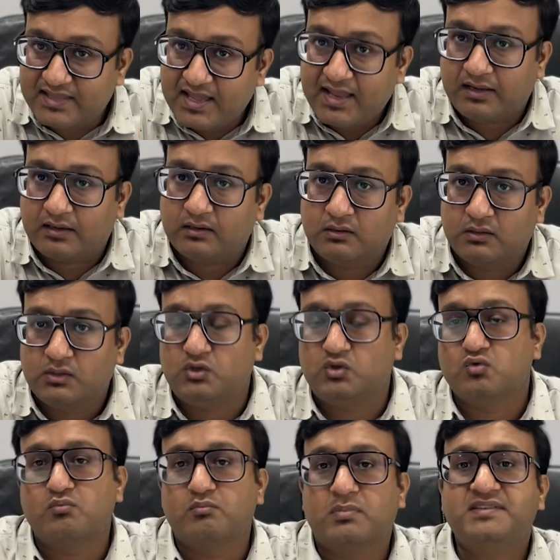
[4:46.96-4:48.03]
then
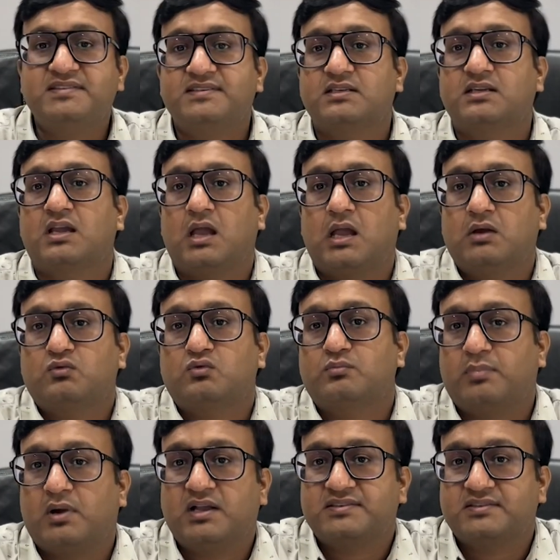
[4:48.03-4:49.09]
you must have to
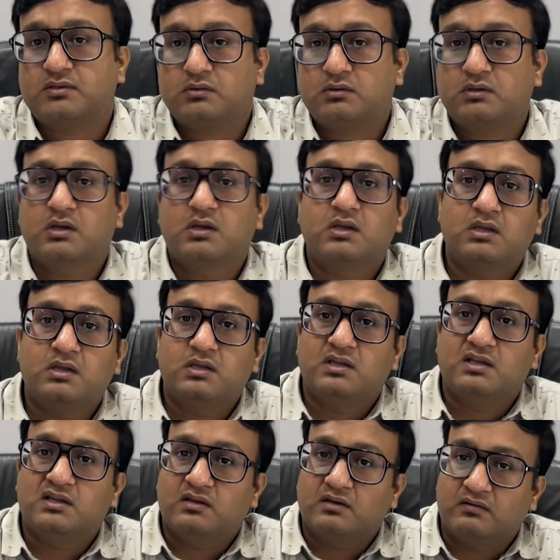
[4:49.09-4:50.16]
pass on
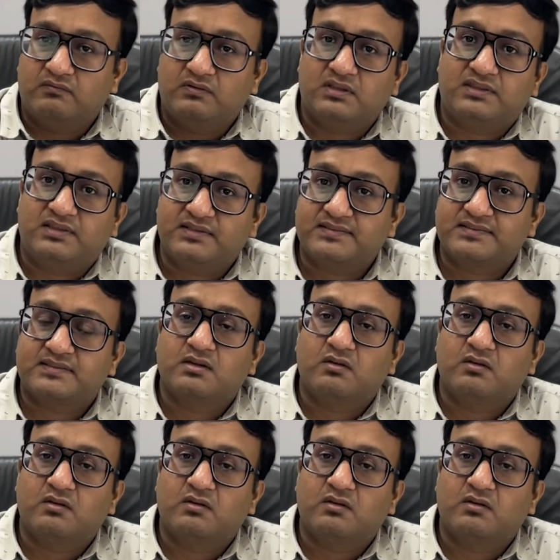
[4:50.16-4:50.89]
with this